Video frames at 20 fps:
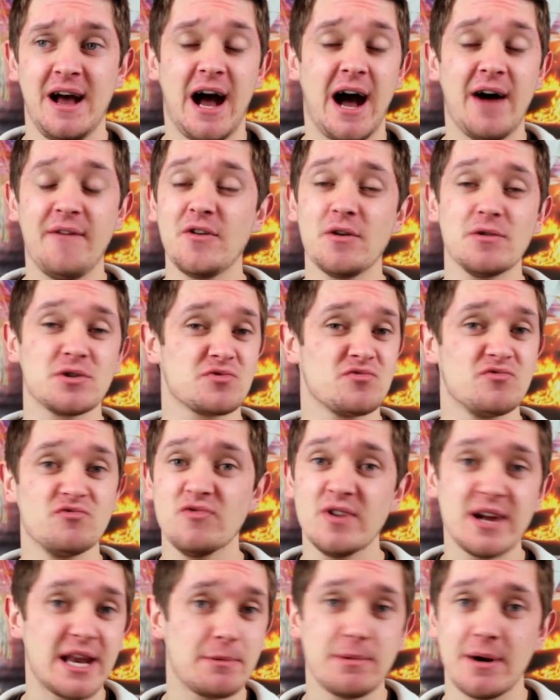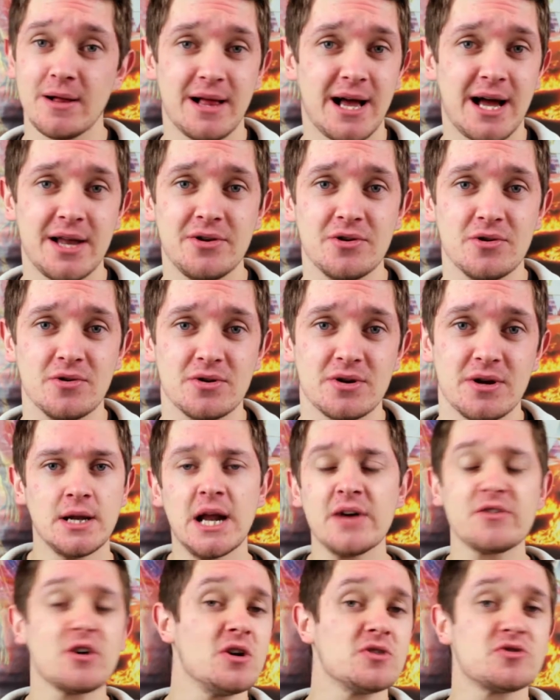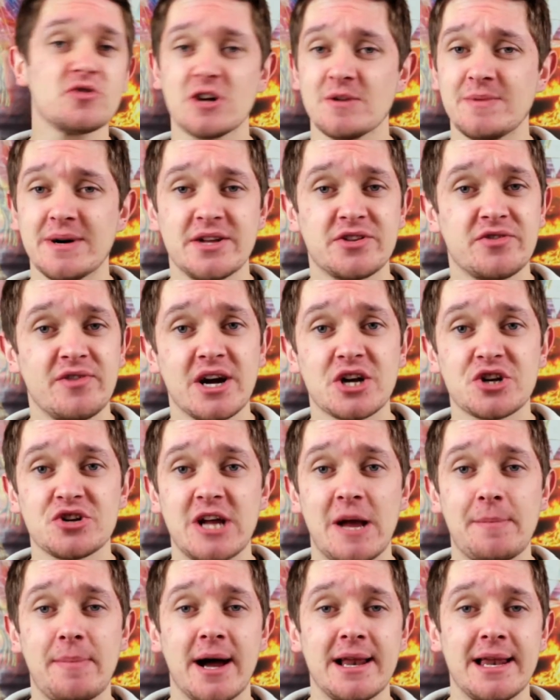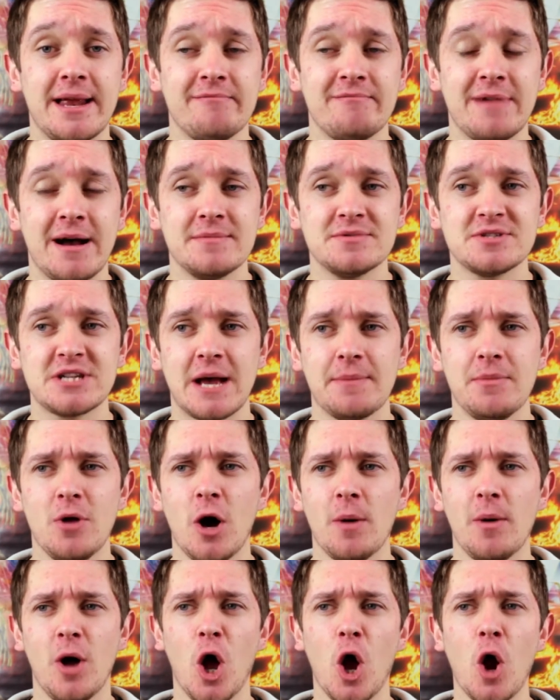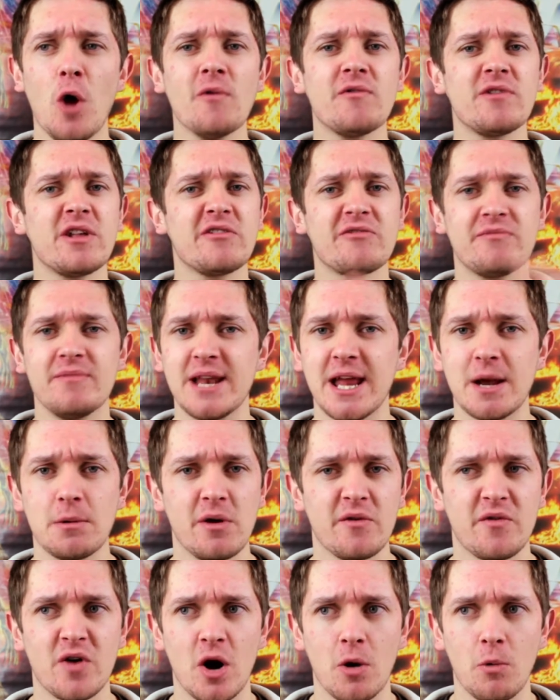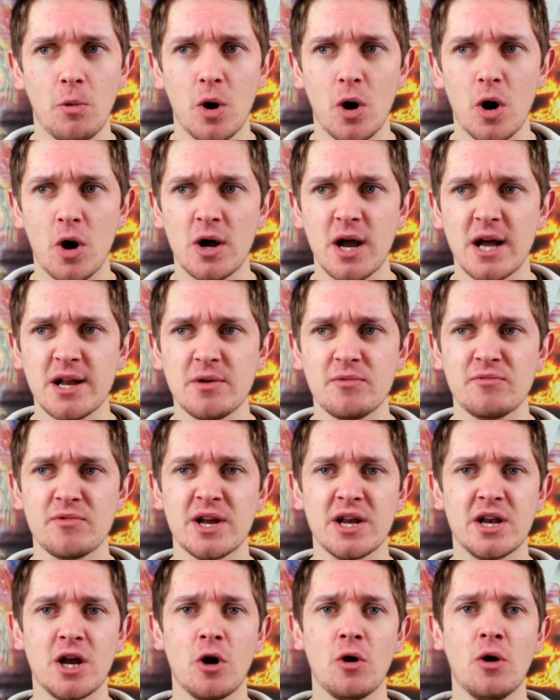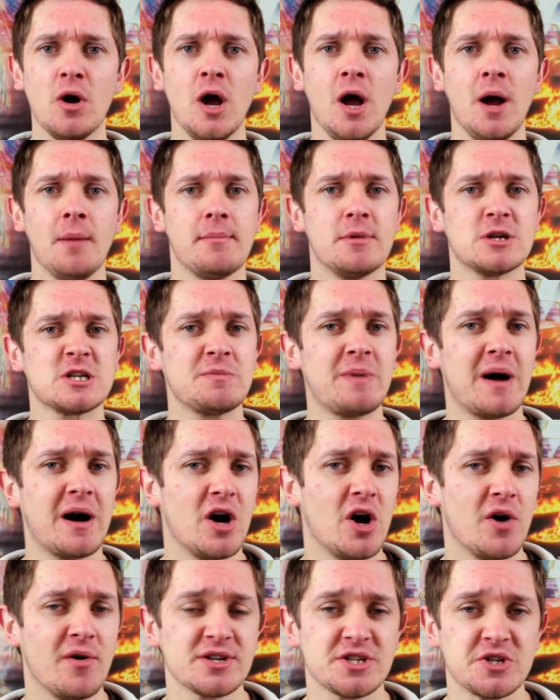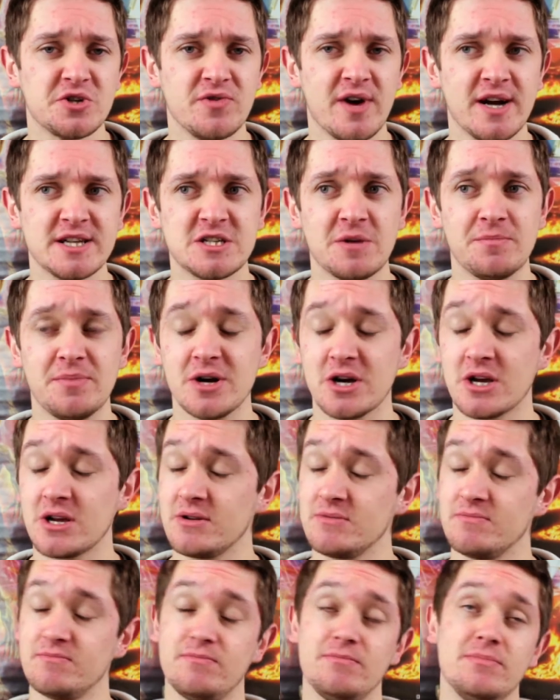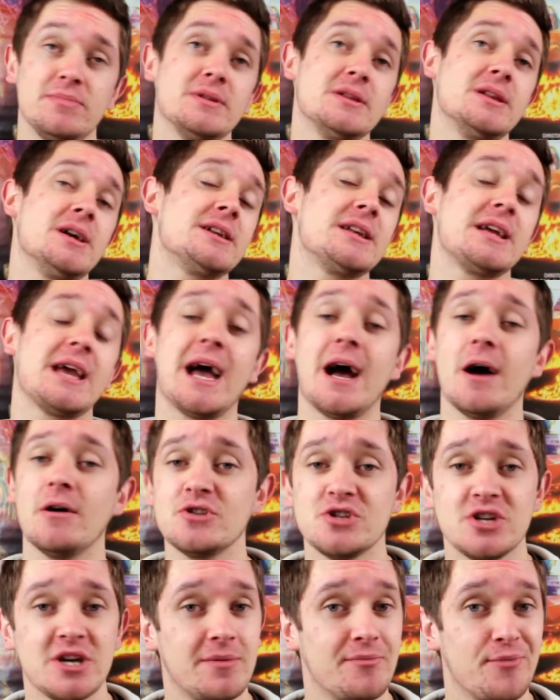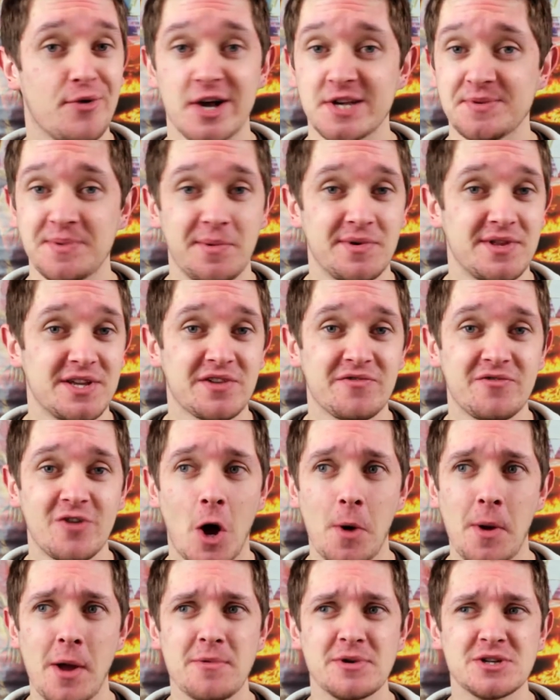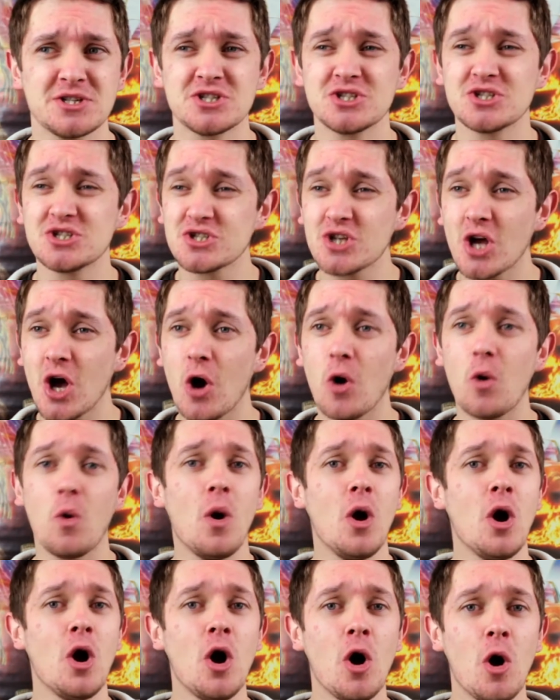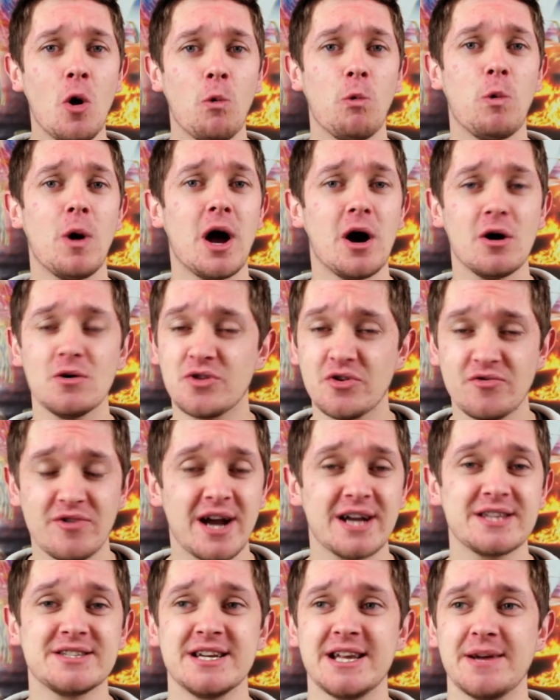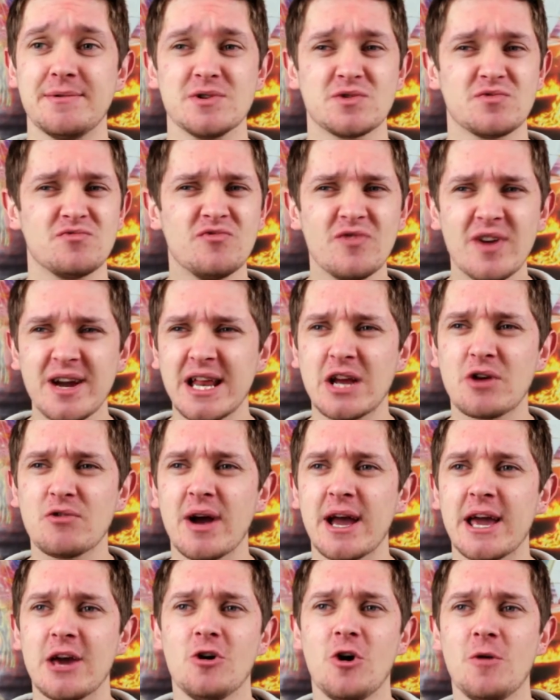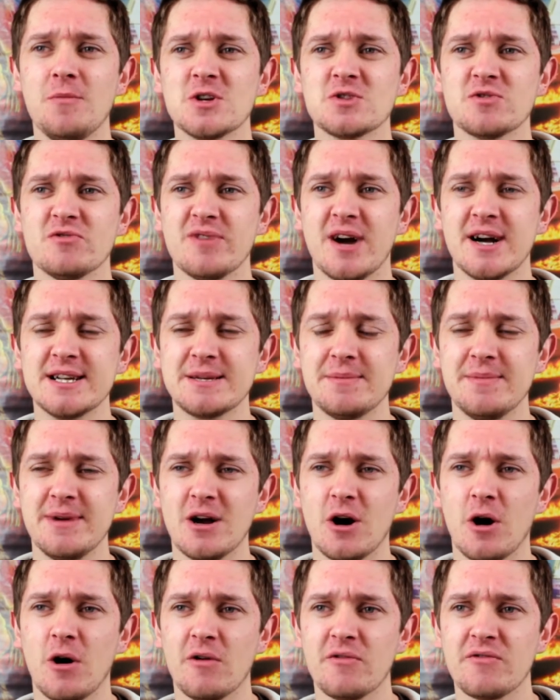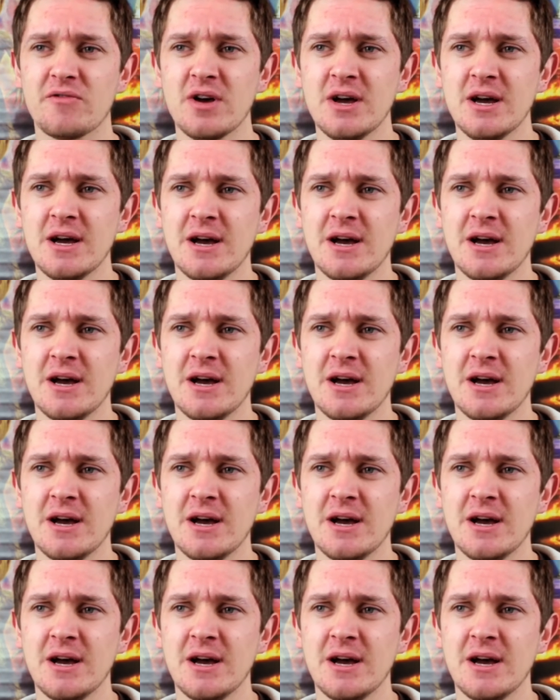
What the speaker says: I thought it was really well handled. Now I've got to talk about the direction here by Lynne Ramsay. I'm not overly familiar with her work. I don't really know much about her as a director, but bloody hell, she impressed me with this film. It was so well directed. It was really great. It almost reminded me of